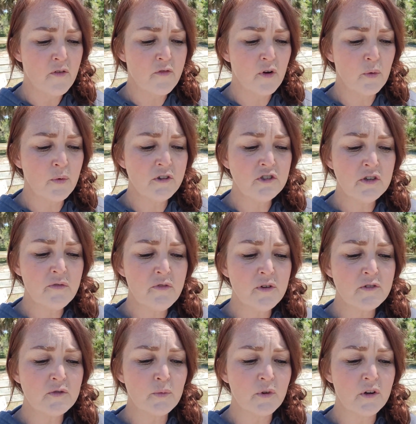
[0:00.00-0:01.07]
For which of
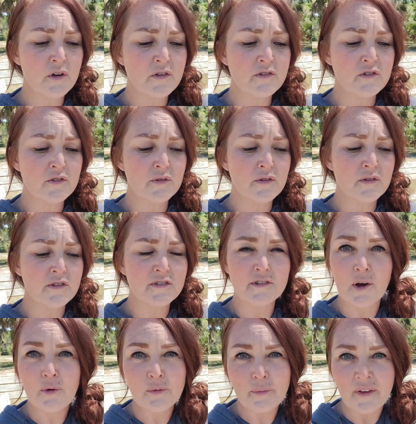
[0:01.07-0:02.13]
those works do ye
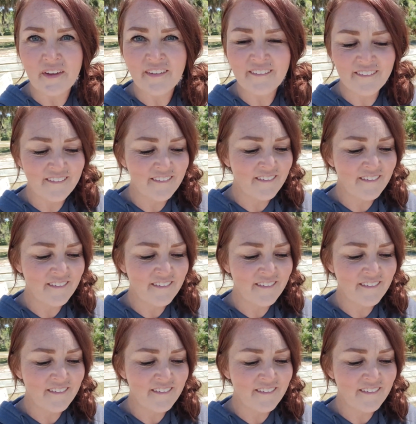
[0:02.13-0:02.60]
stone me?